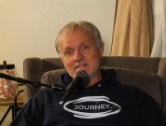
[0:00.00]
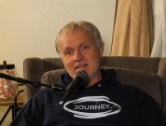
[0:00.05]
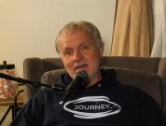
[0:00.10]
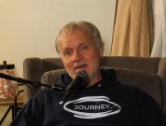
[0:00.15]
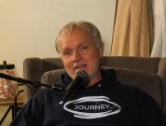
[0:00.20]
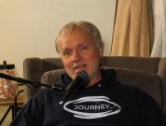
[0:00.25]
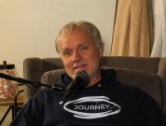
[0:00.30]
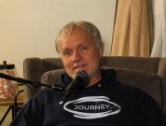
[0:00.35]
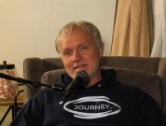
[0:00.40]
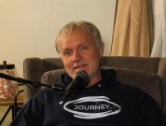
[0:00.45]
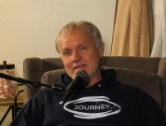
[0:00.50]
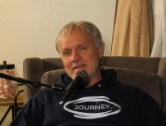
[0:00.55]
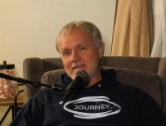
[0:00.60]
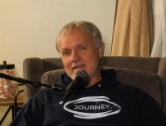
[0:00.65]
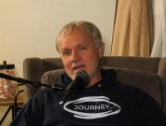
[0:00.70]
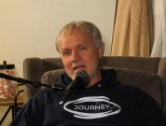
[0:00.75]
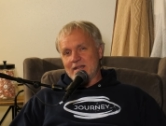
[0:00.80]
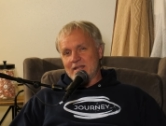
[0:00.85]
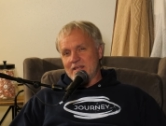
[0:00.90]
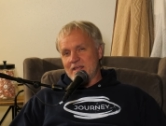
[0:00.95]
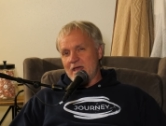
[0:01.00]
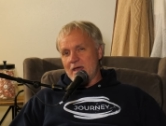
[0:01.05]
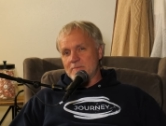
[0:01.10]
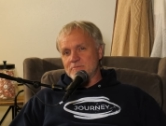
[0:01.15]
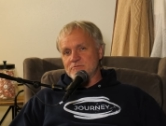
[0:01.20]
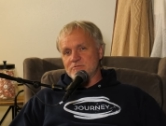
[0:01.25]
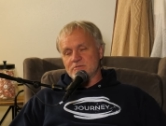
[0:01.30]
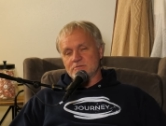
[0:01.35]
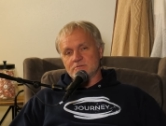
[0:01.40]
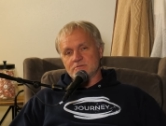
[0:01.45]
that I think kind of
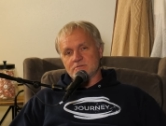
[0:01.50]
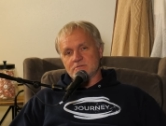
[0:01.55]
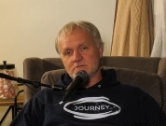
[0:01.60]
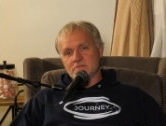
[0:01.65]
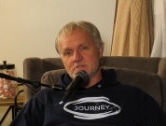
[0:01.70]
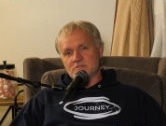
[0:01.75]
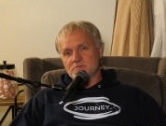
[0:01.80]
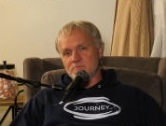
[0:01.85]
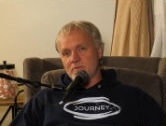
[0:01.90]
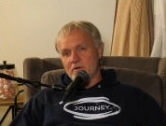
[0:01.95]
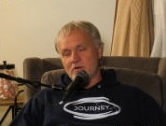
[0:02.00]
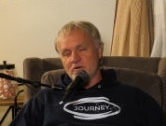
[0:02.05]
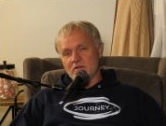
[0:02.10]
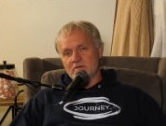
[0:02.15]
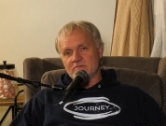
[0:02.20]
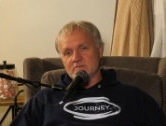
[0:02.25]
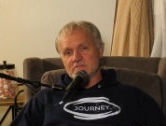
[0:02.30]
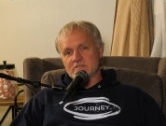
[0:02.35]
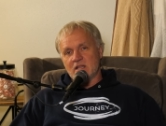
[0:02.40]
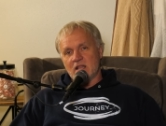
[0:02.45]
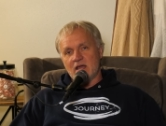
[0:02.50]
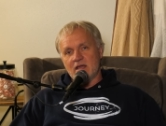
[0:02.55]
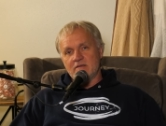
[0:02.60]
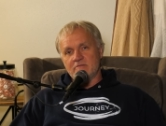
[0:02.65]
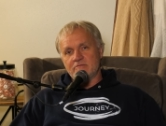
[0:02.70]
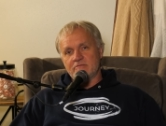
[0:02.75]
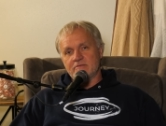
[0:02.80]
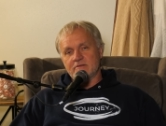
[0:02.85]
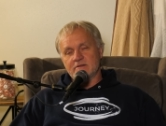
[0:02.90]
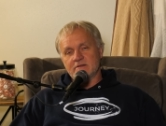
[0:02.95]
captures the spirit of his
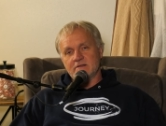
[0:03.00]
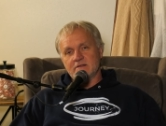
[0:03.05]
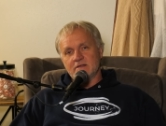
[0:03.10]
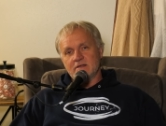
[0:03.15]
life.